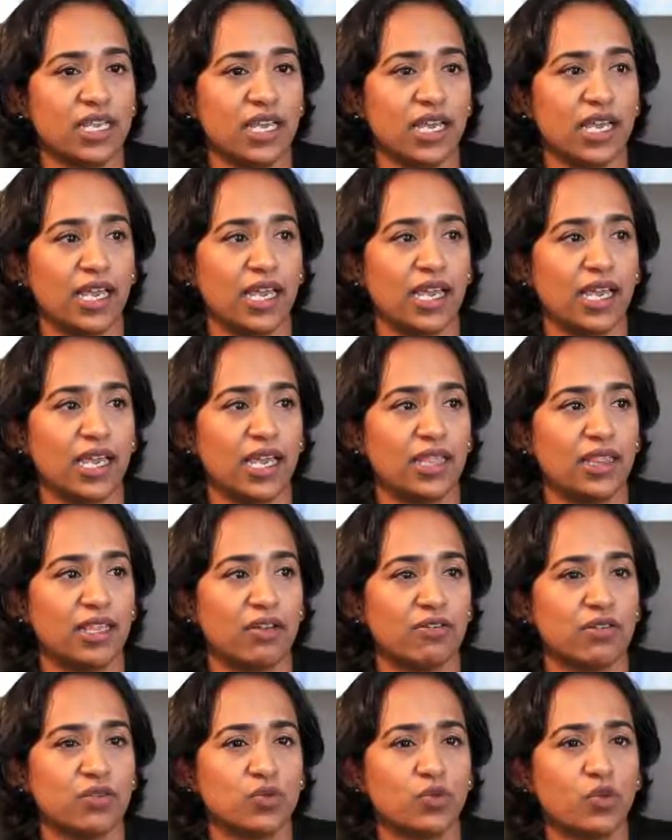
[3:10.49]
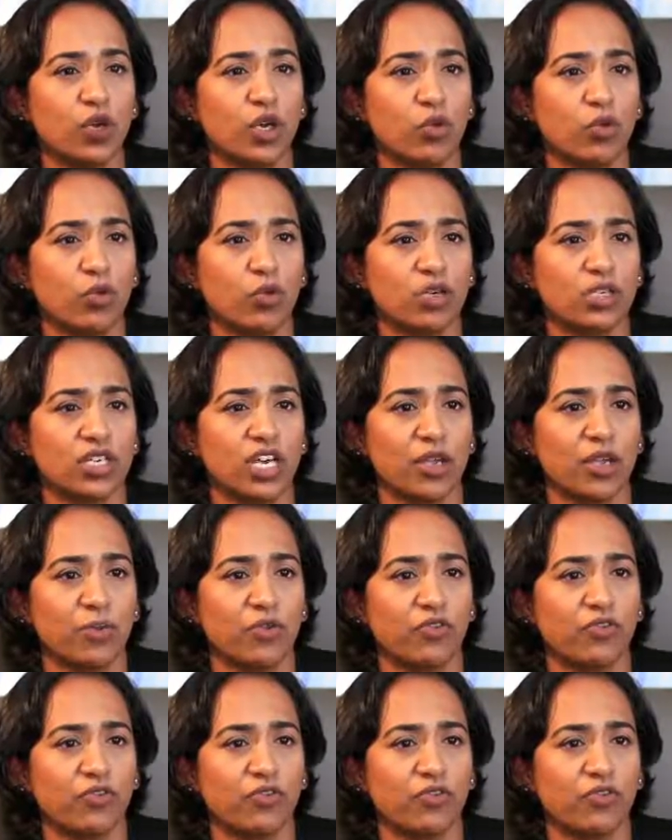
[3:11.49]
And there is one more type of